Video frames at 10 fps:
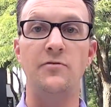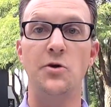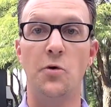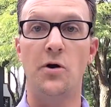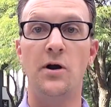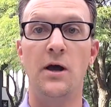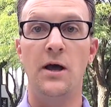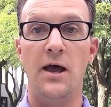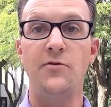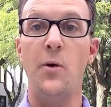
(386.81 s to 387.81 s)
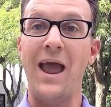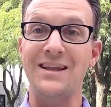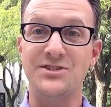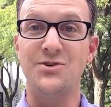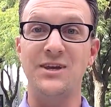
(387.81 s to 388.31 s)
And if you
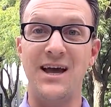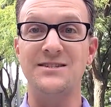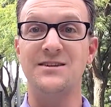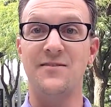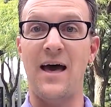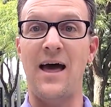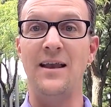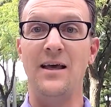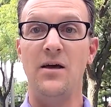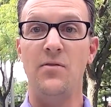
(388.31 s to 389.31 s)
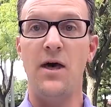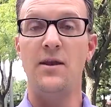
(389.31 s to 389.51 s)
answer yes to that,